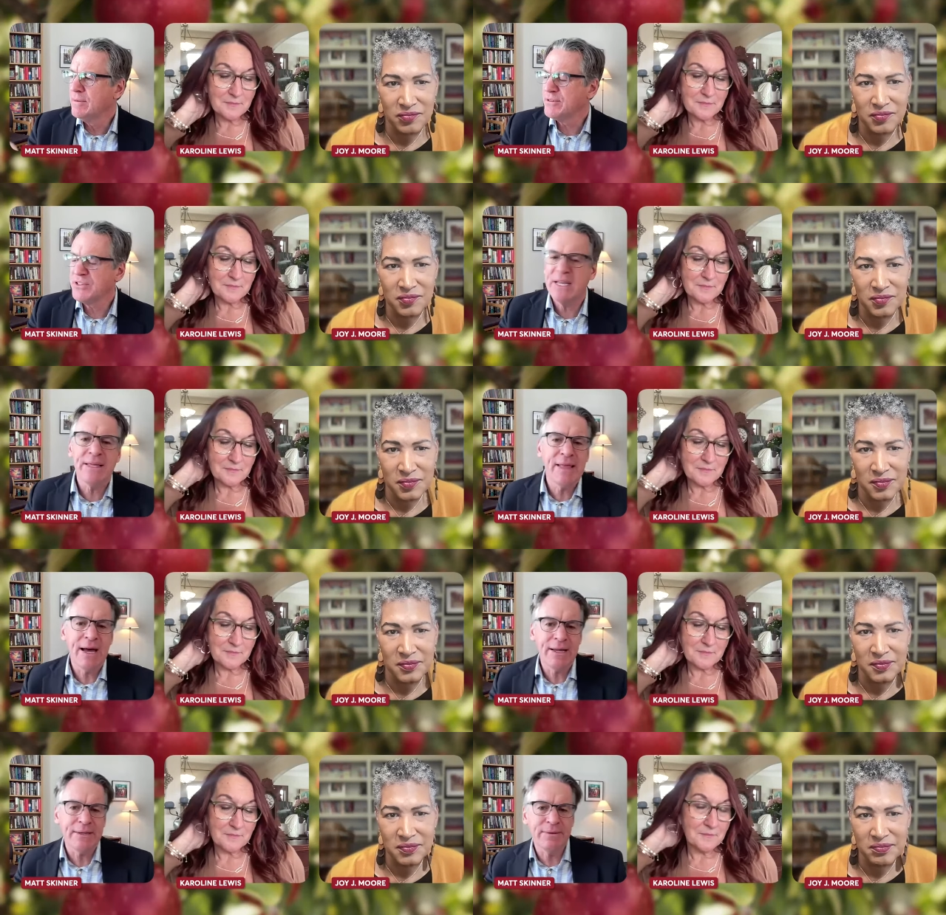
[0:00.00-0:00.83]
Speaker 1: singing
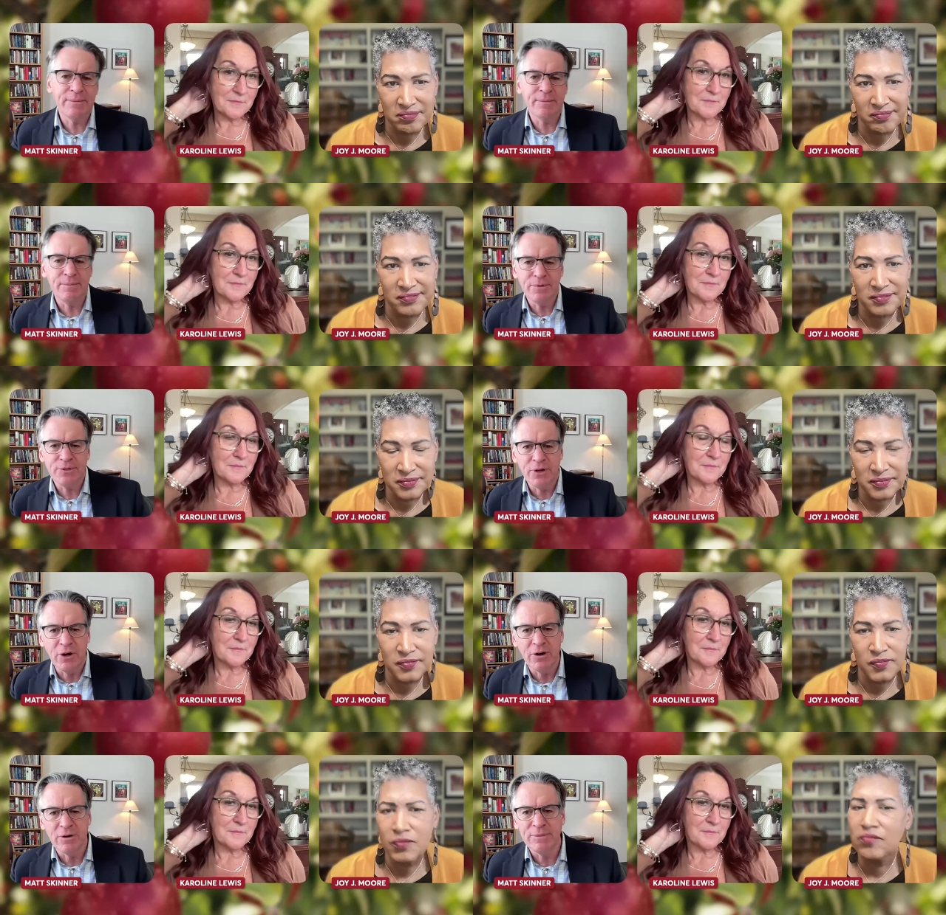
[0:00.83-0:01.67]
that
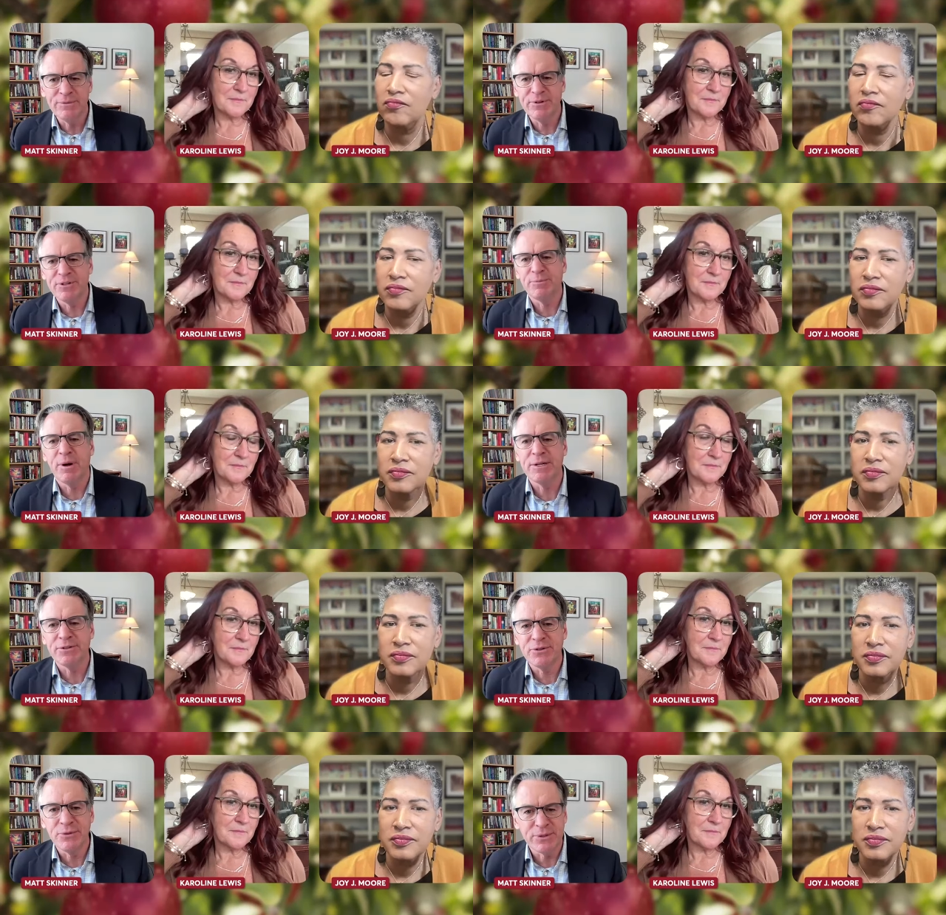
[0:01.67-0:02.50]
Psalm in
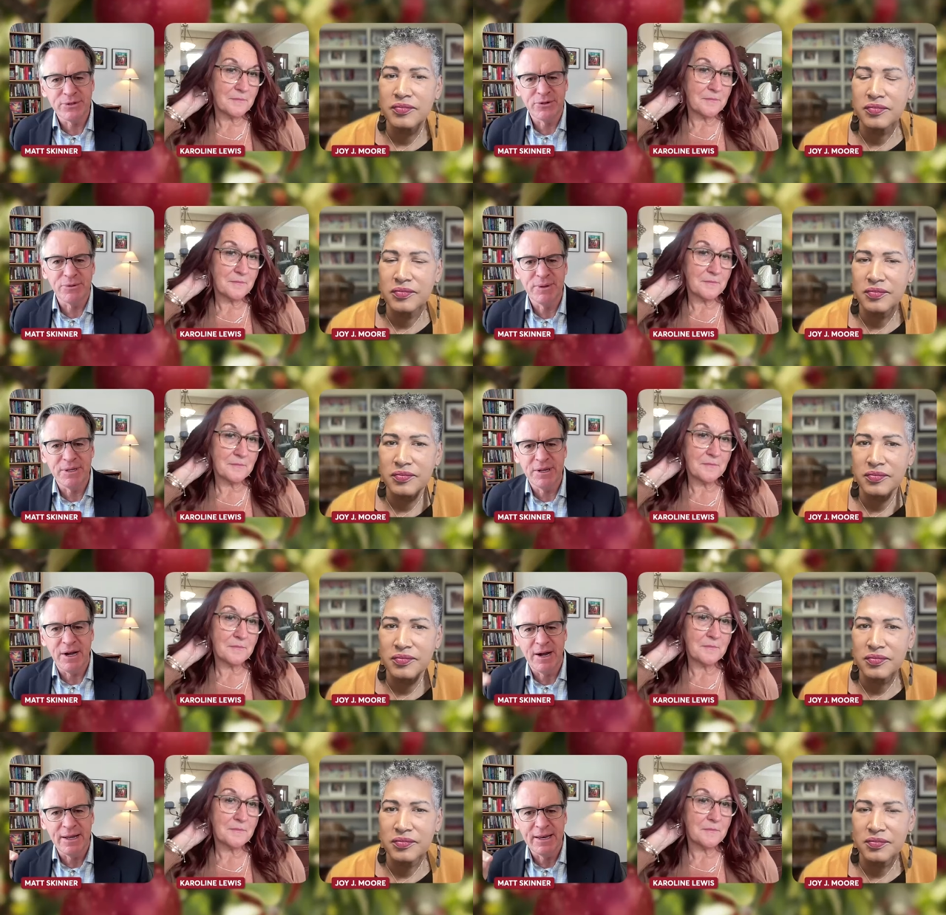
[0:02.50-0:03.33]
response to a sermon
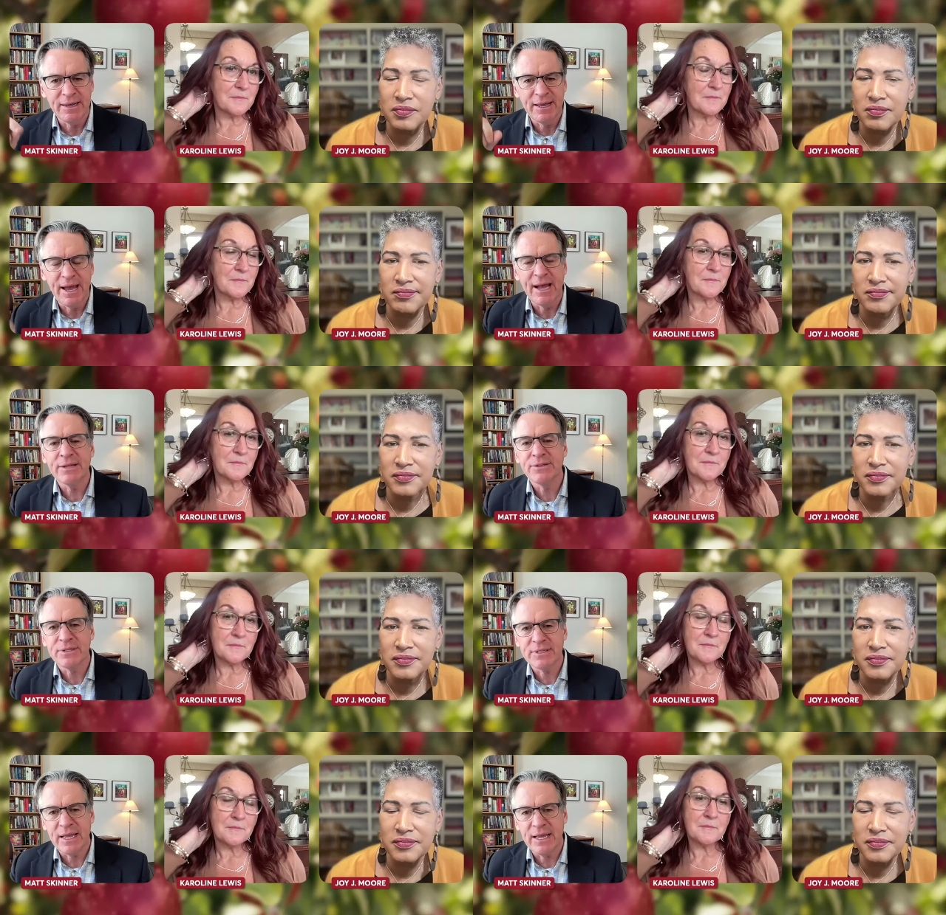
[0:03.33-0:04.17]
on
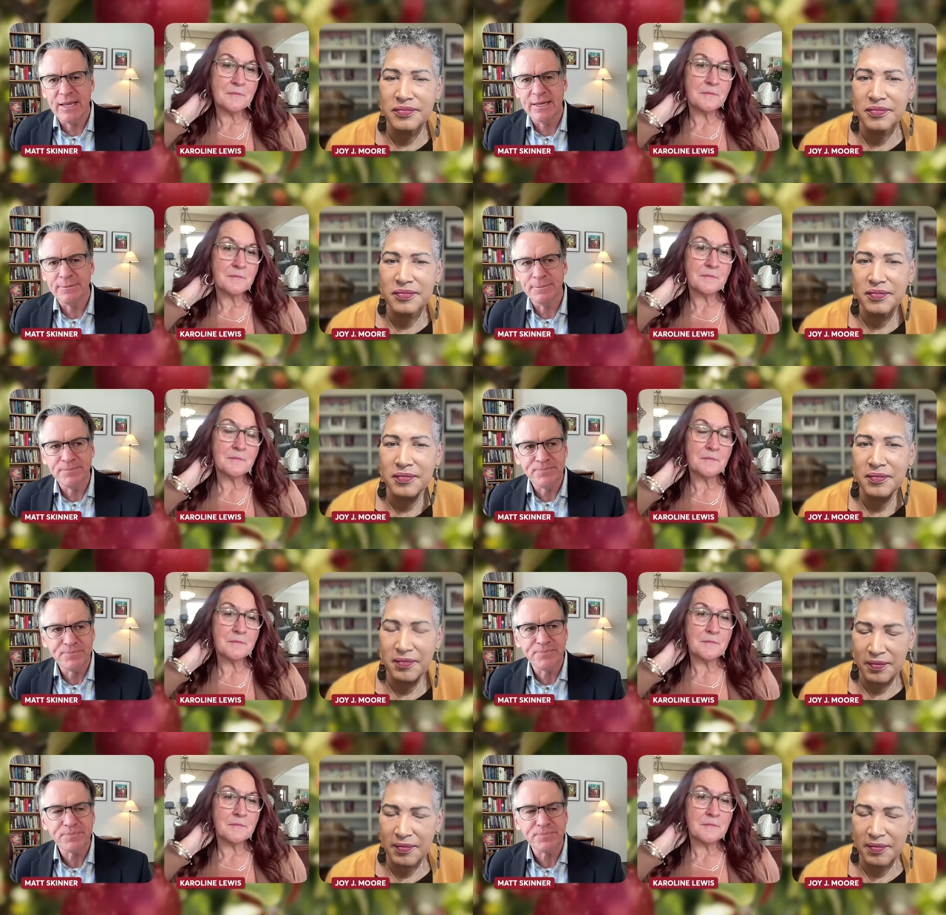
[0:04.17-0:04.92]
Acts ten